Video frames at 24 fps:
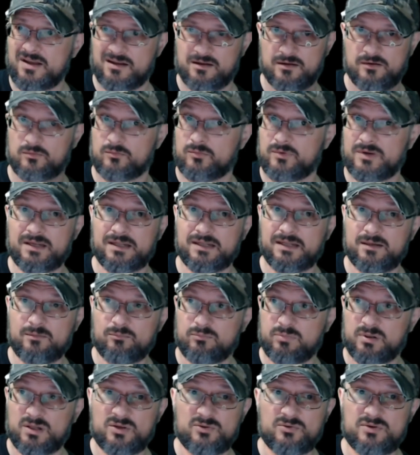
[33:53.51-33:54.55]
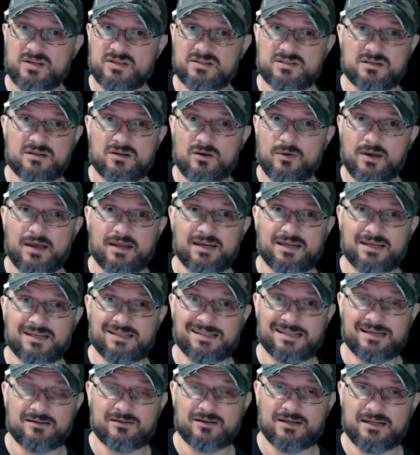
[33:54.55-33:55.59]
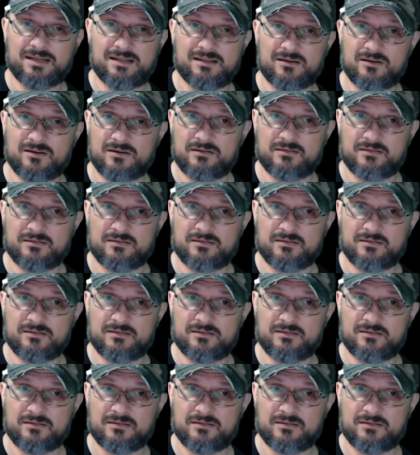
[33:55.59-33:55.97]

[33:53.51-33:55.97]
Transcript: Really, blue doesn't know how to get there either.